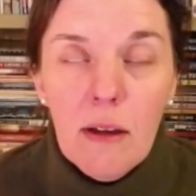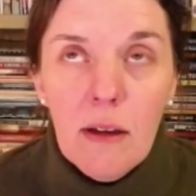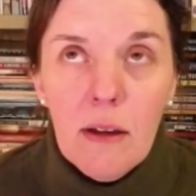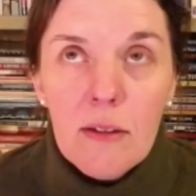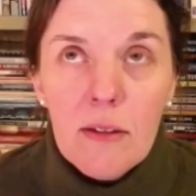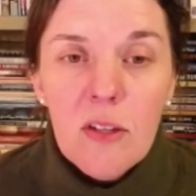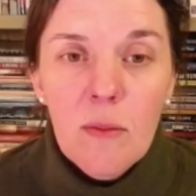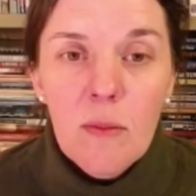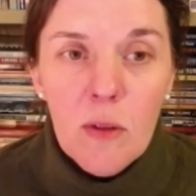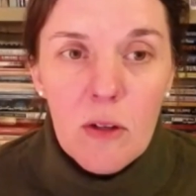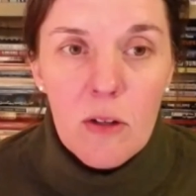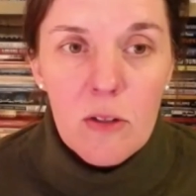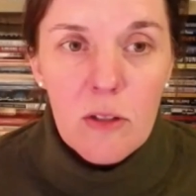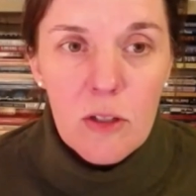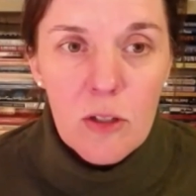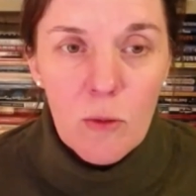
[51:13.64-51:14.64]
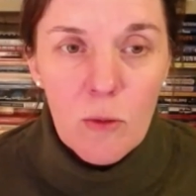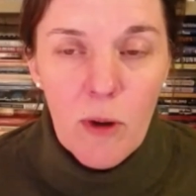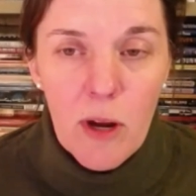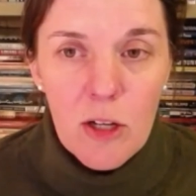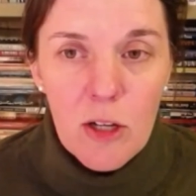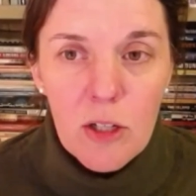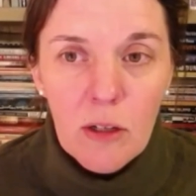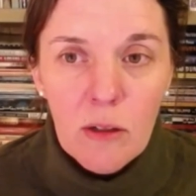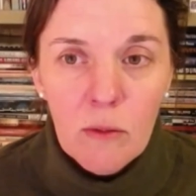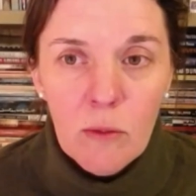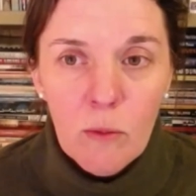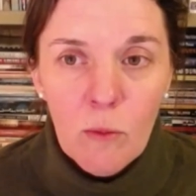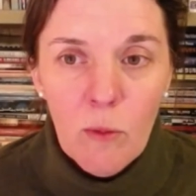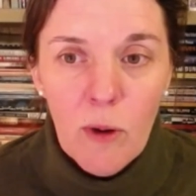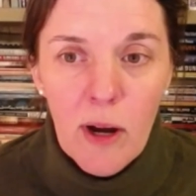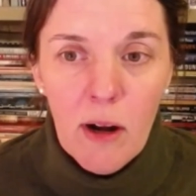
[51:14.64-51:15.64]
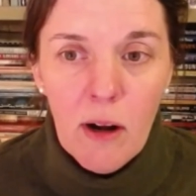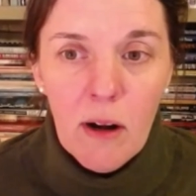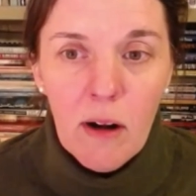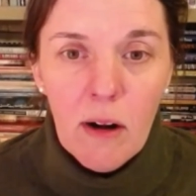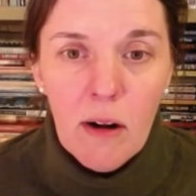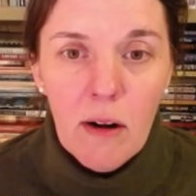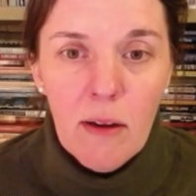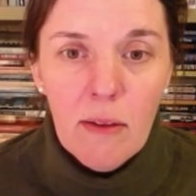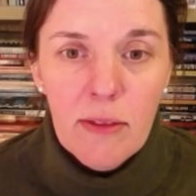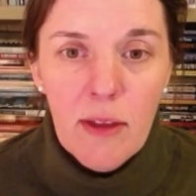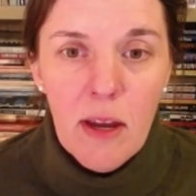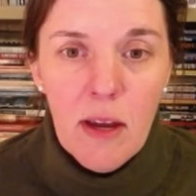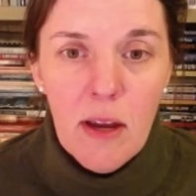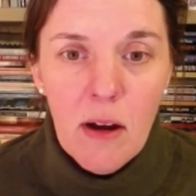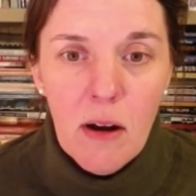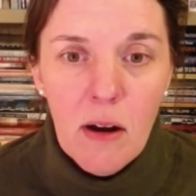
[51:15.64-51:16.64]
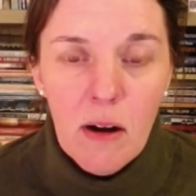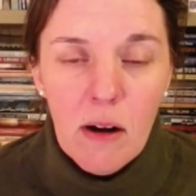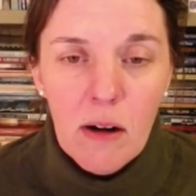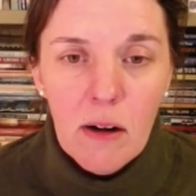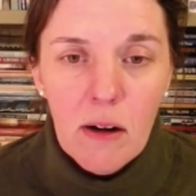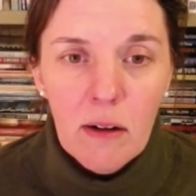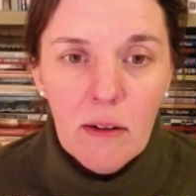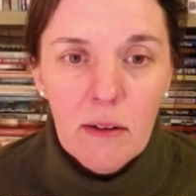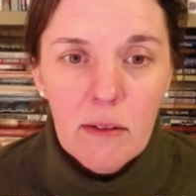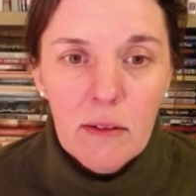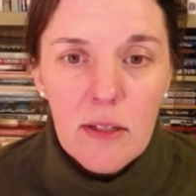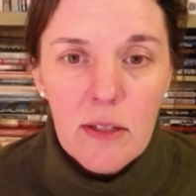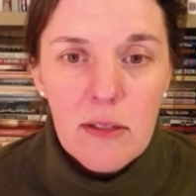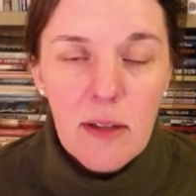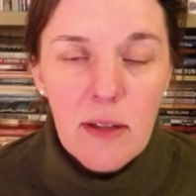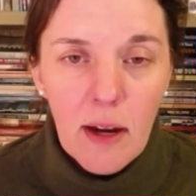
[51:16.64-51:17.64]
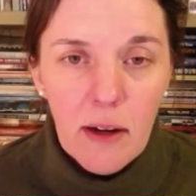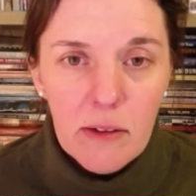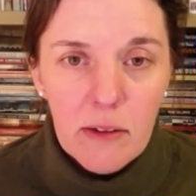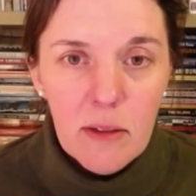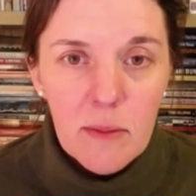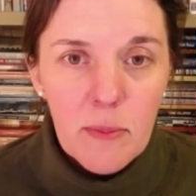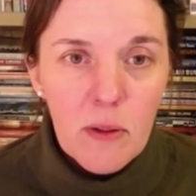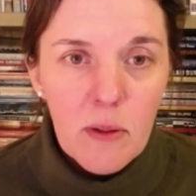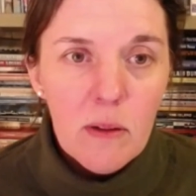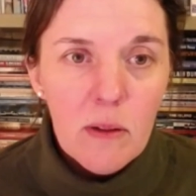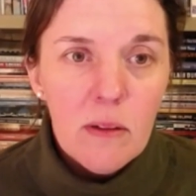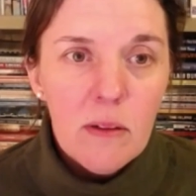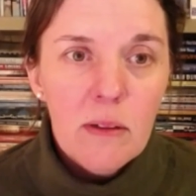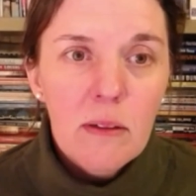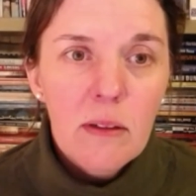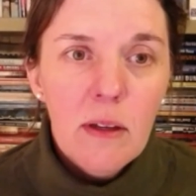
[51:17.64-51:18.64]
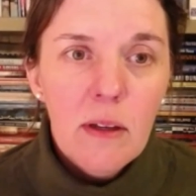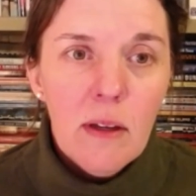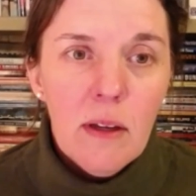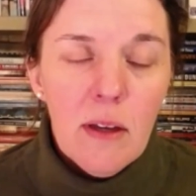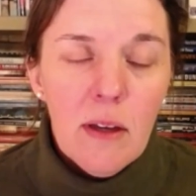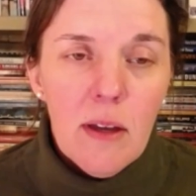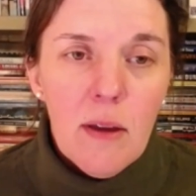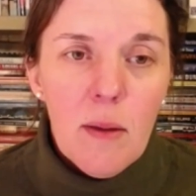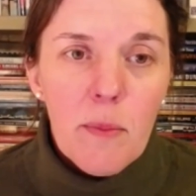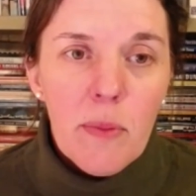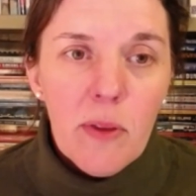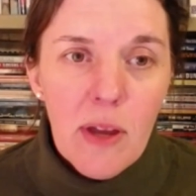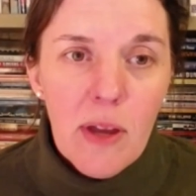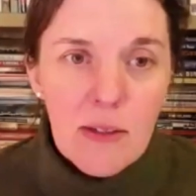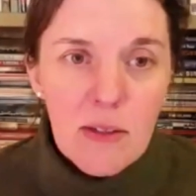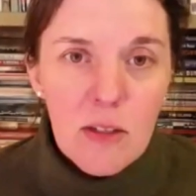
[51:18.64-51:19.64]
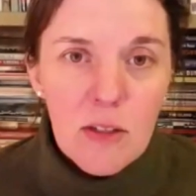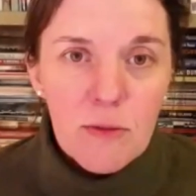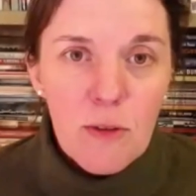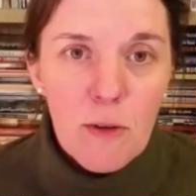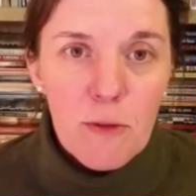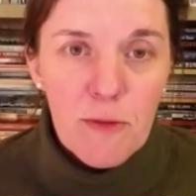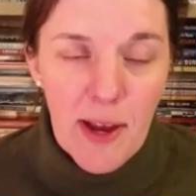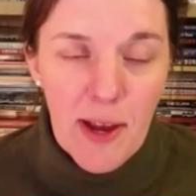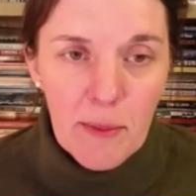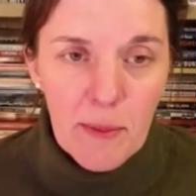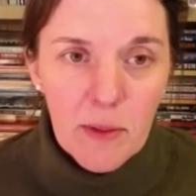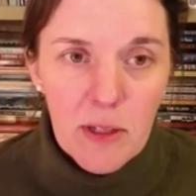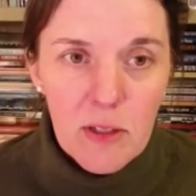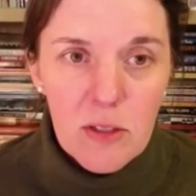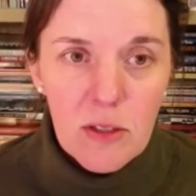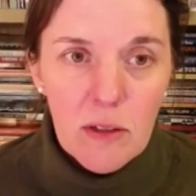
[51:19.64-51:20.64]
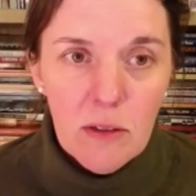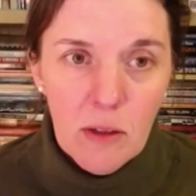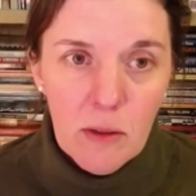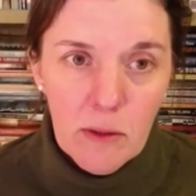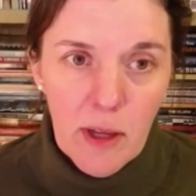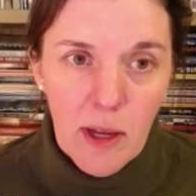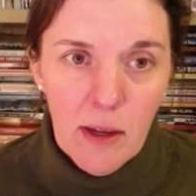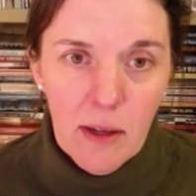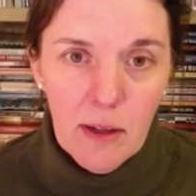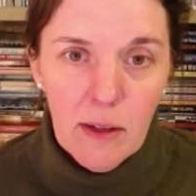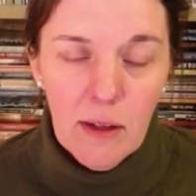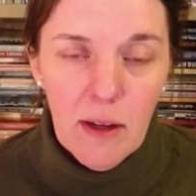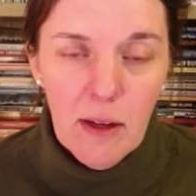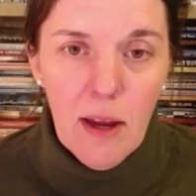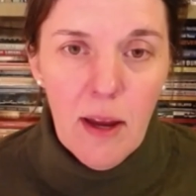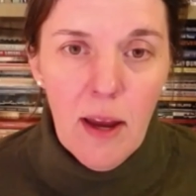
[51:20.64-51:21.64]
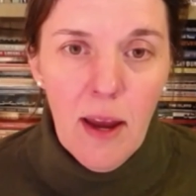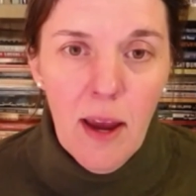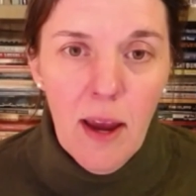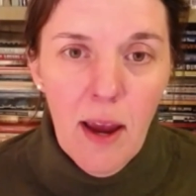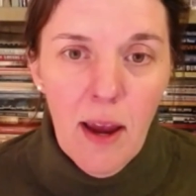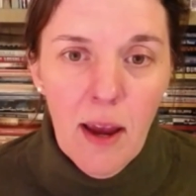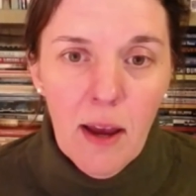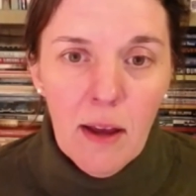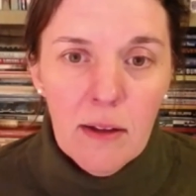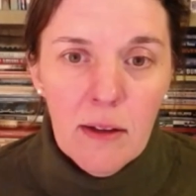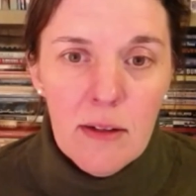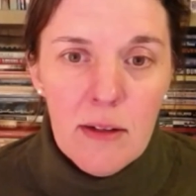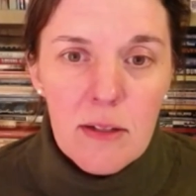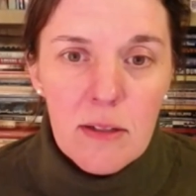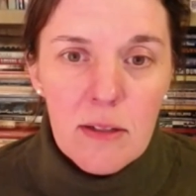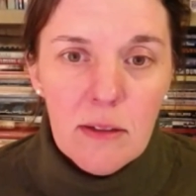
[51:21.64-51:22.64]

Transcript: a similar situation where they are desirable places for families to locate. And,